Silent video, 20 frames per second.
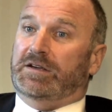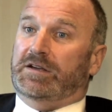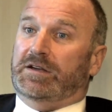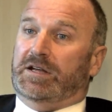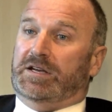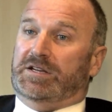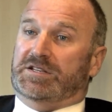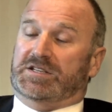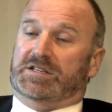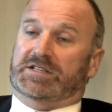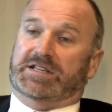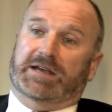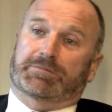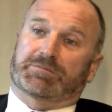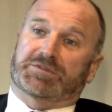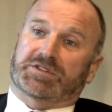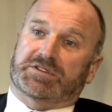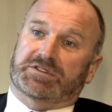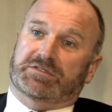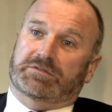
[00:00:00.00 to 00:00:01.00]
in his
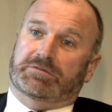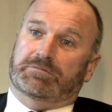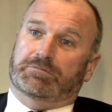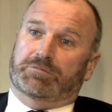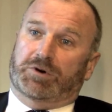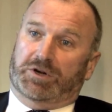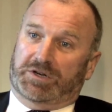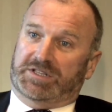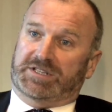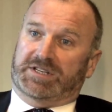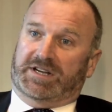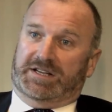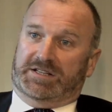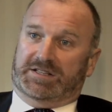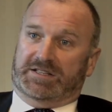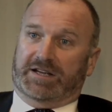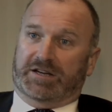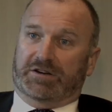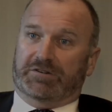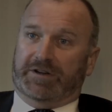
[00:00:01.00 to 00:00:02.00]
attempts to monetize
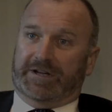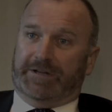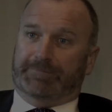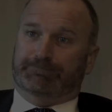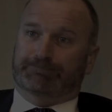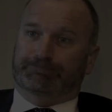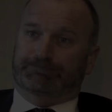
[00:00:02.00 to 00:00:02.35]
that crime.